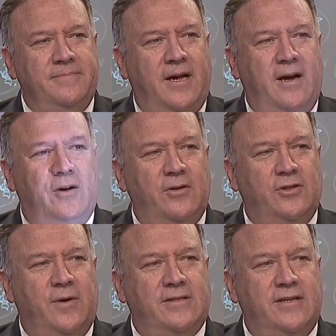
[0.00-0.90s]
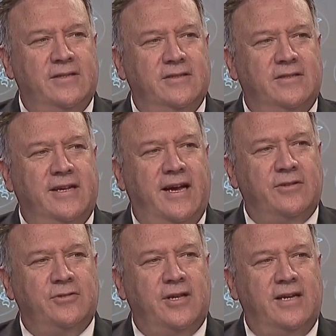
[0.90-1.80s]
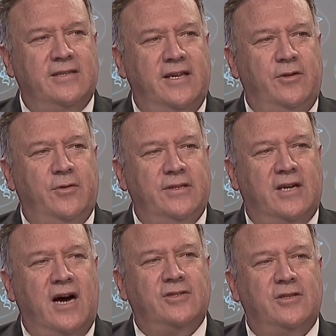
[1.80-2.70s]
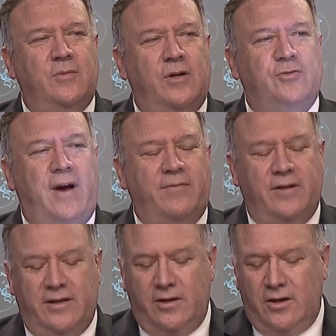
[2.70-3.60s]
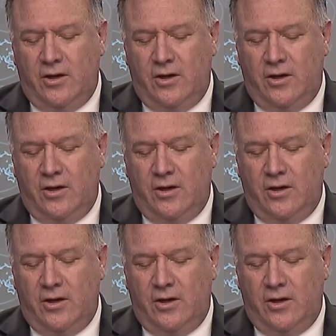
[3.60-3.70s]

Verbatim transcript: I urge U.S. citizens to exercise increased caution while traveling